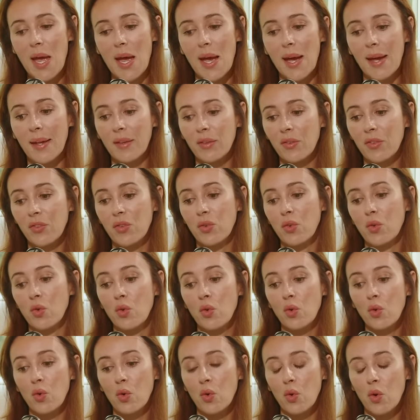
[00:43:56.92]
And
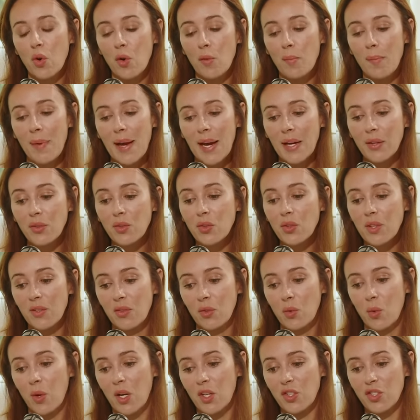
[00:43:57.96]
so back to this
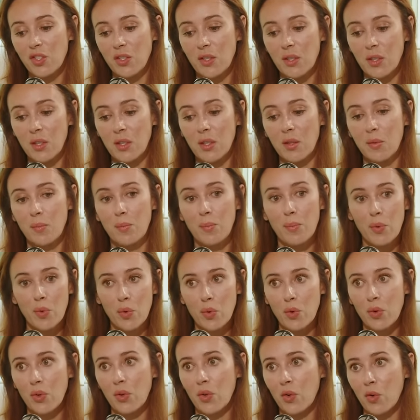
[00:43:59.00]
question,
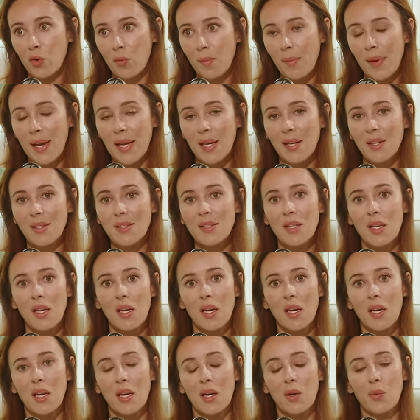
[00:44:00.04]
born or made,
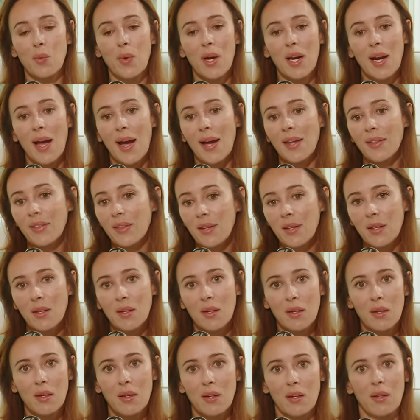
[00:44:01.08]
well, I
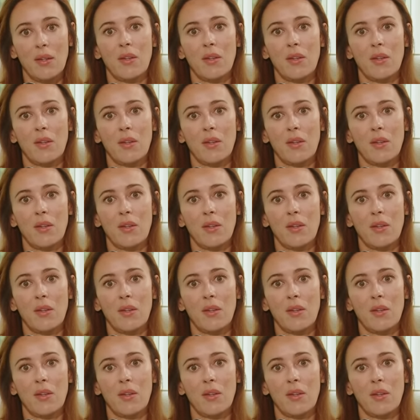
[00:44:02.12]
think